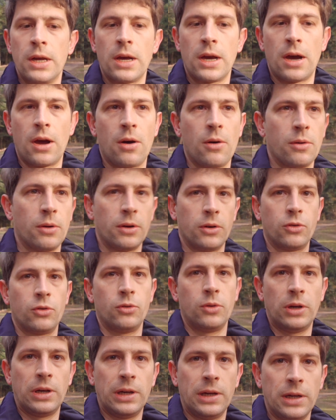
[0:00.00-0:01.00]
how it
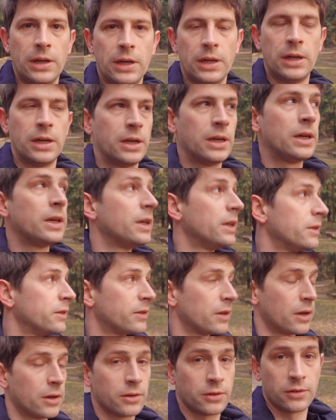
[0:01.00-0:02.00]
really is
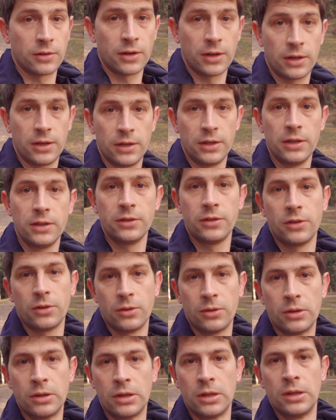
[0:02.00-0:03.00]
outside here,
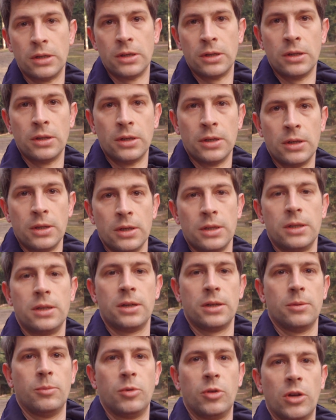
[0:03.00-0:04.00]
so
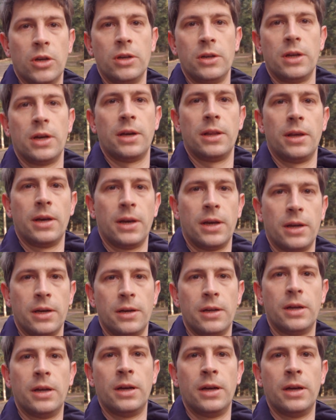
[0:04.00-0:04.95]
yeah, but on the other hand,